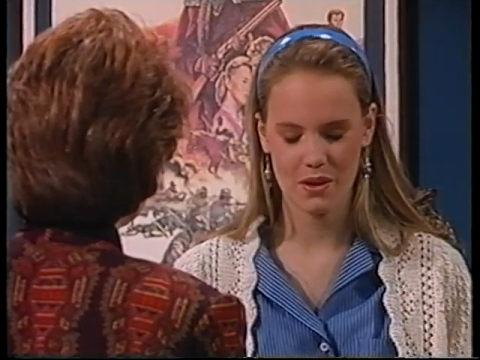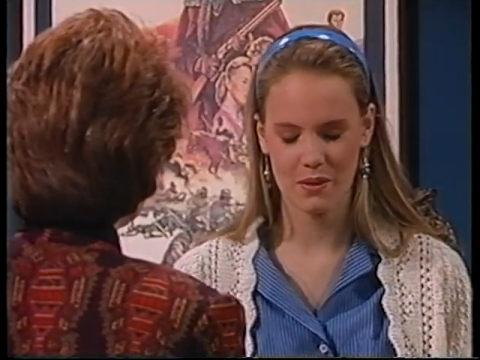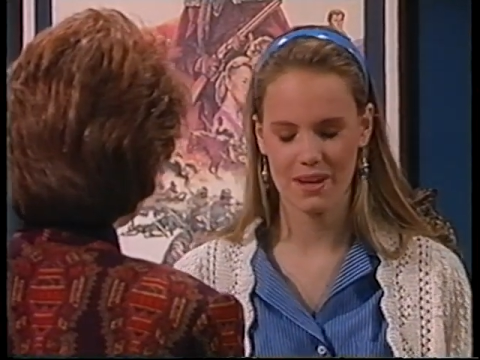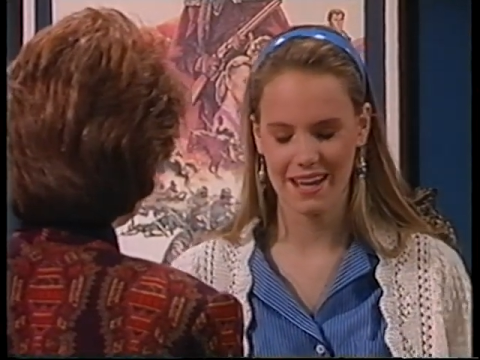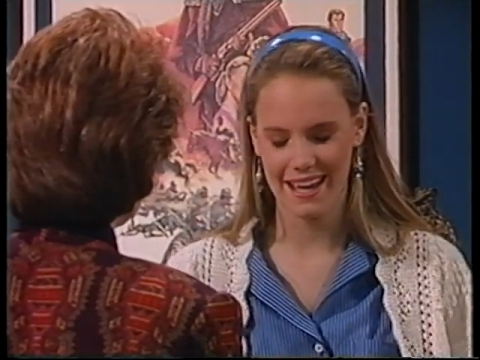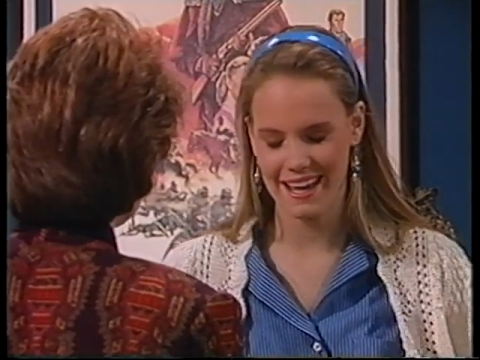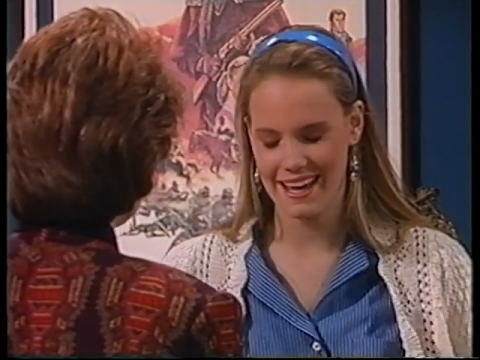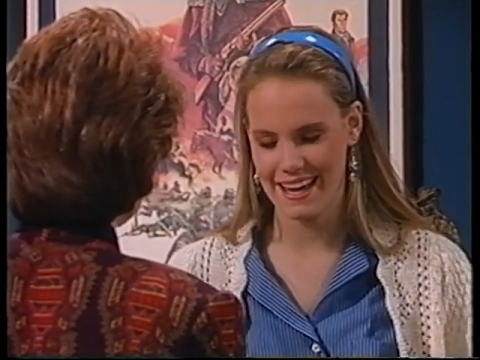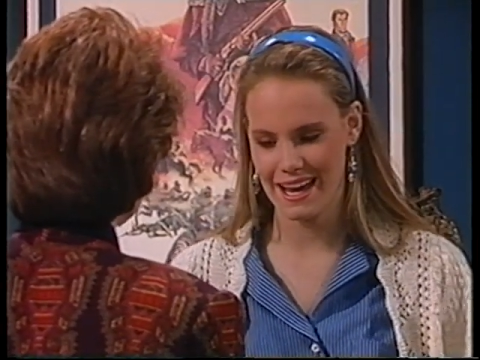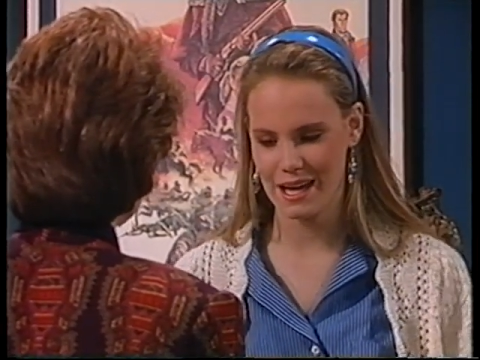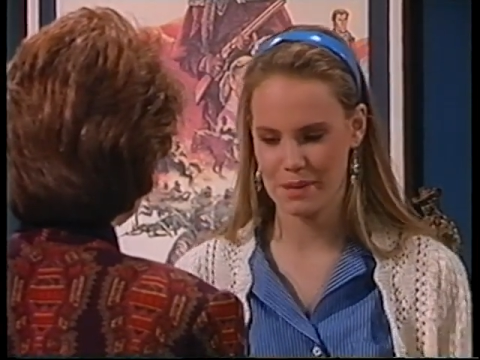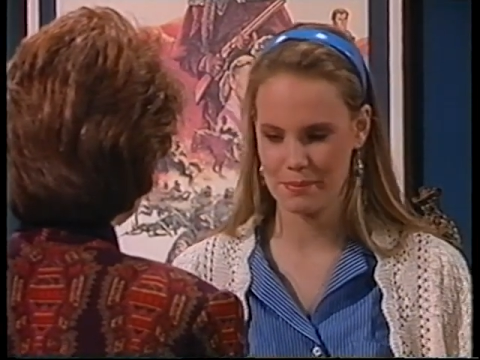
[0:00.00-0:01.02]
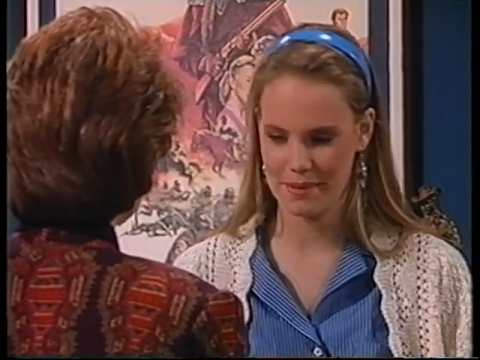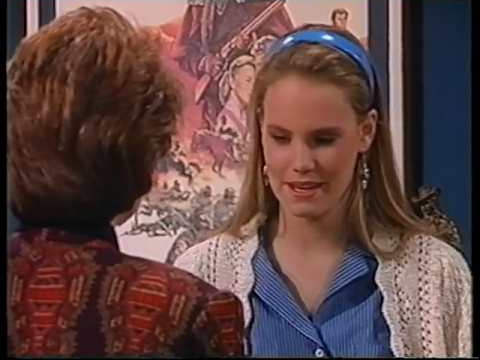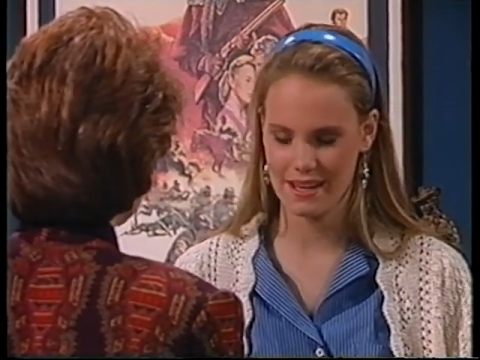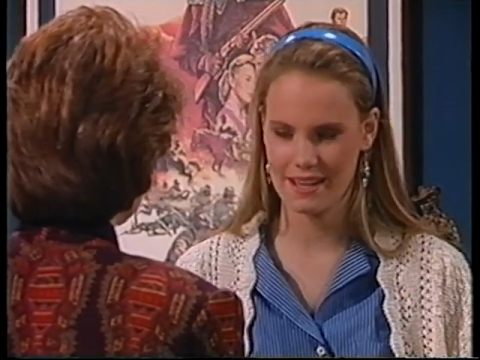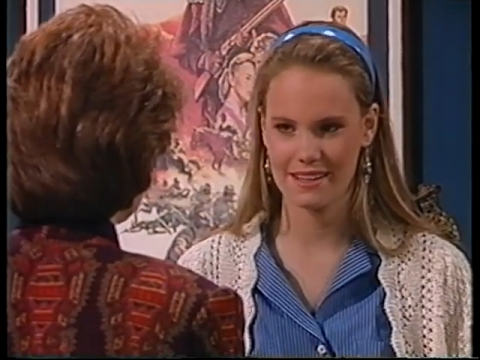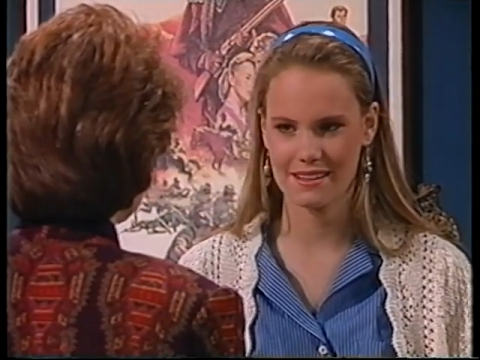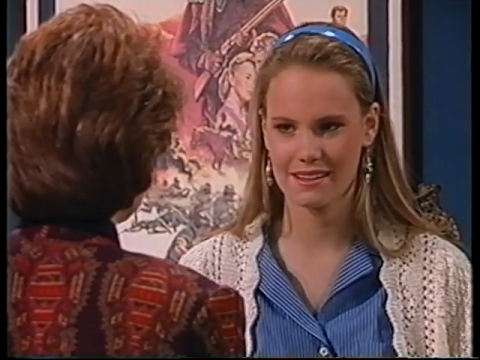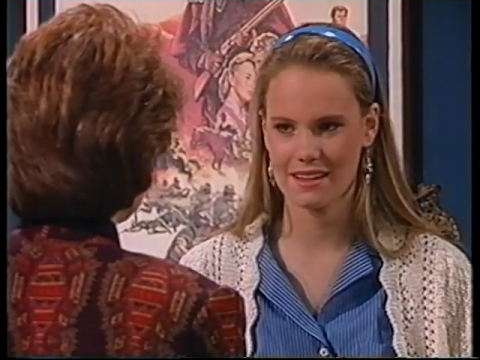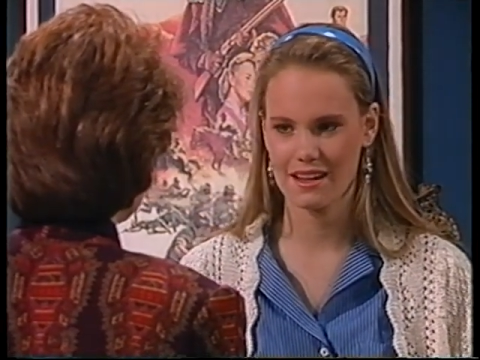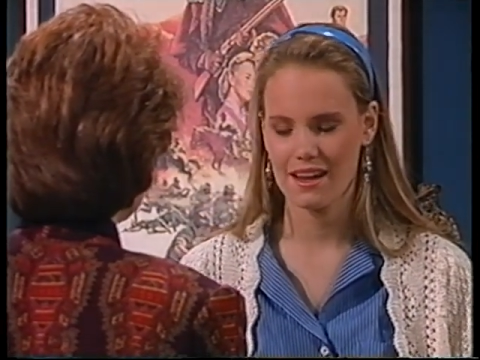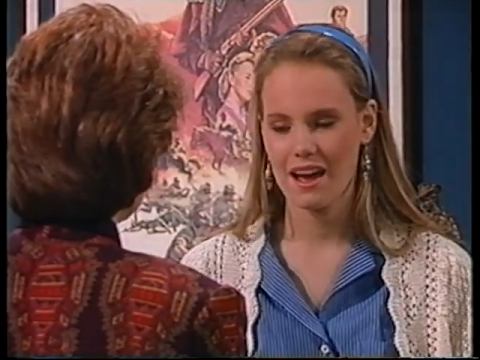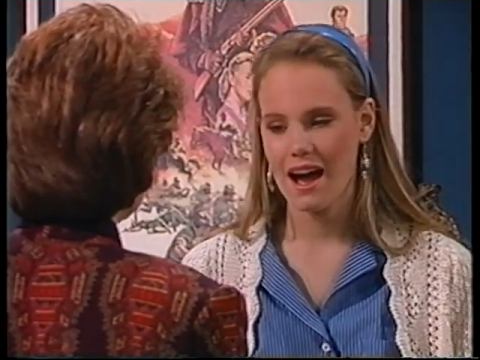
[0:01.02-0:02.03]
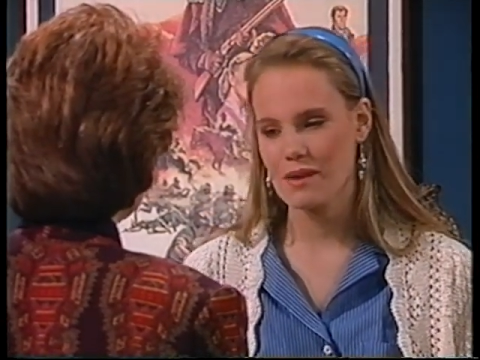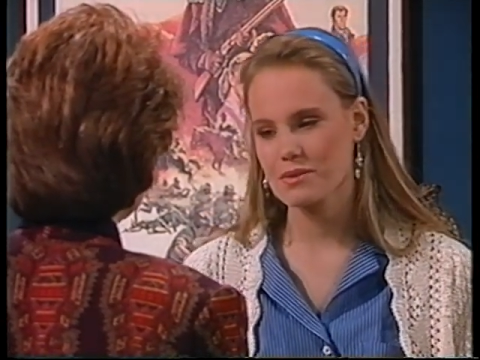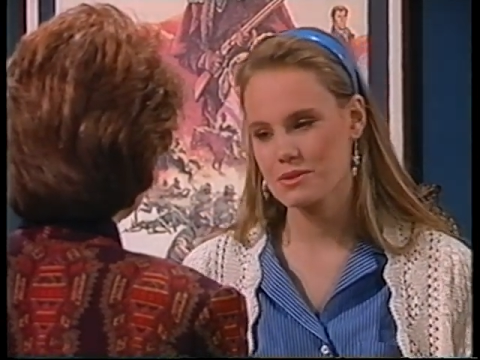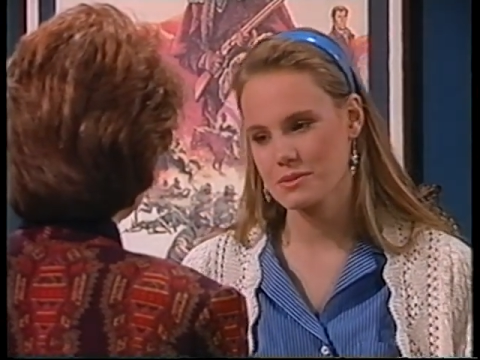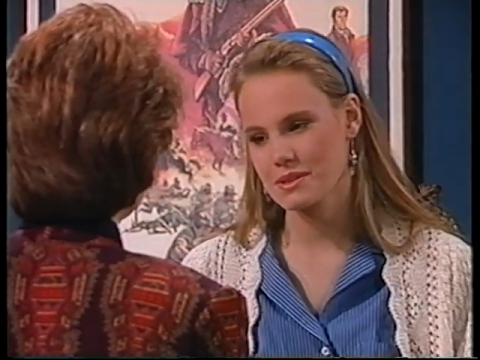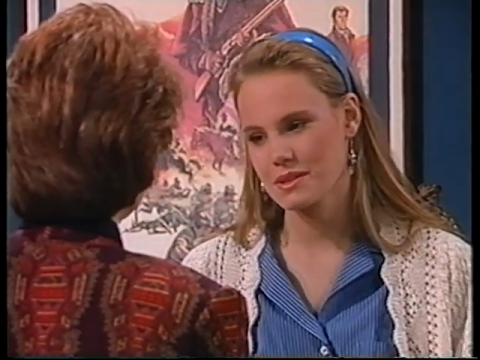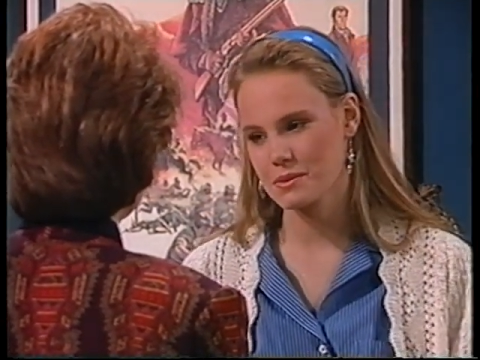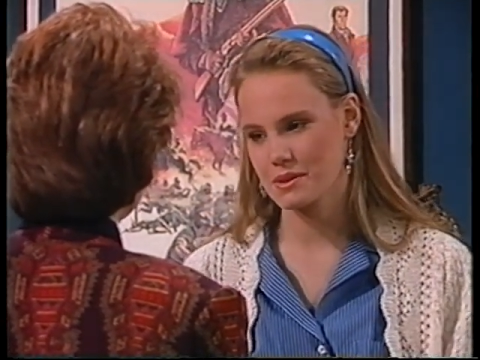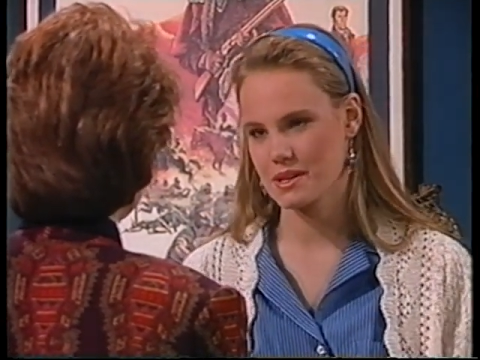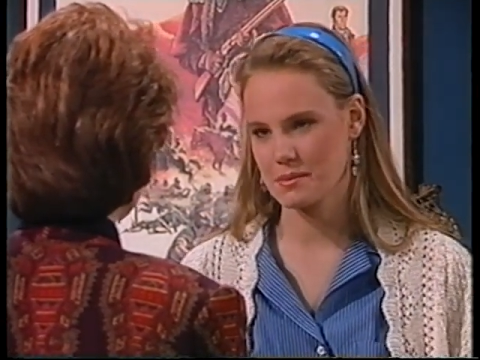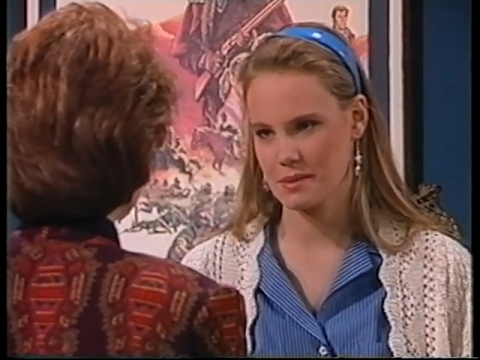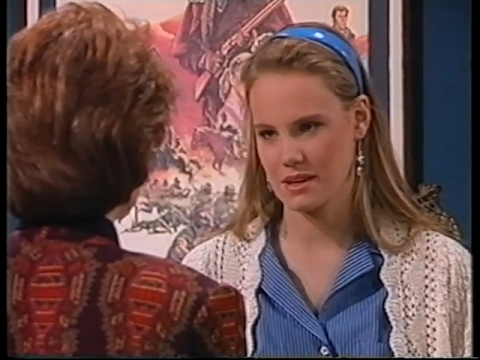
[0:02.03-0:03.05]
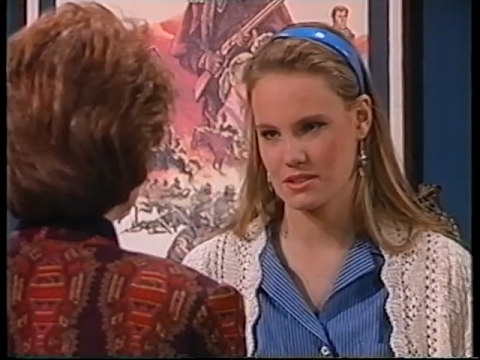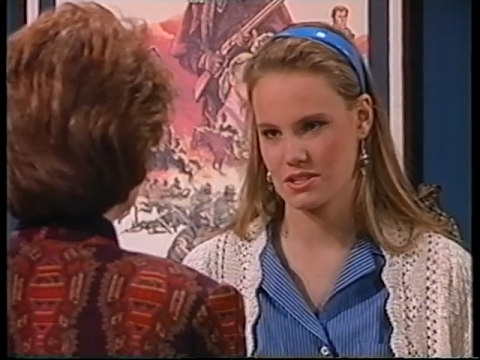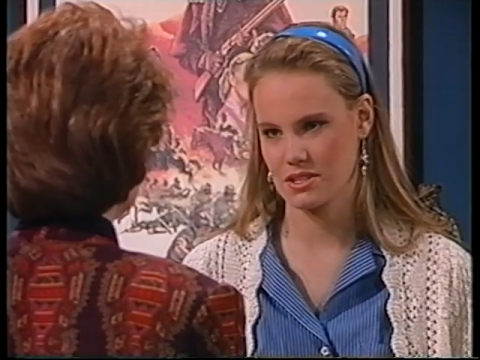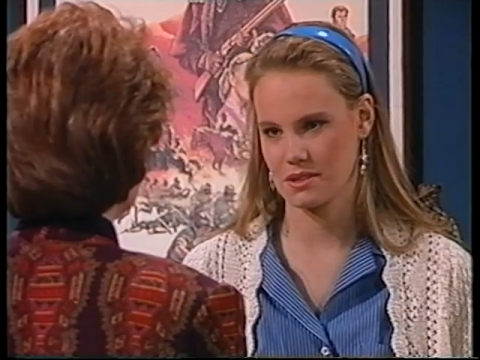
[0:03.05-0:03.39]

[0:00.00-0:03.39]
Okay, I admit it. I was really worried about